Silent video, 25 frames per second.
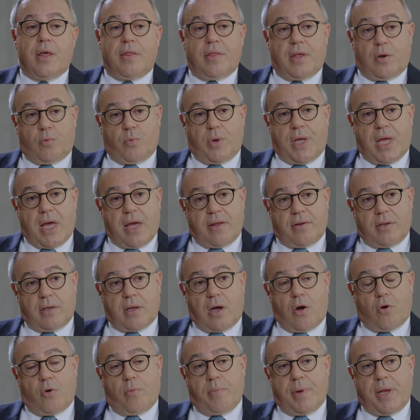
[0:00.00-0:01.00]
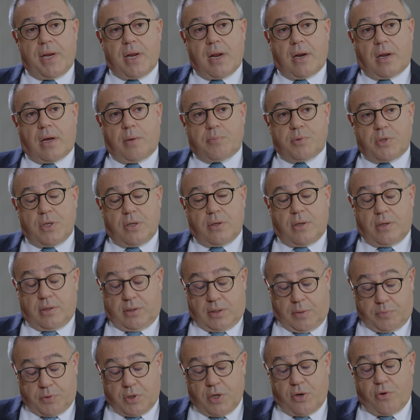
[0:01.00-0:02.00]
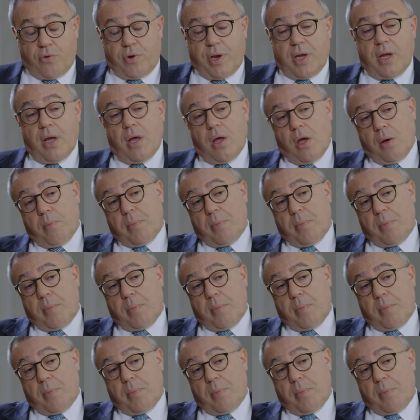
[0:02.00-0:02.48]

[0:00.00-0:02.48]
that we had our Romanian uh, subsidiary.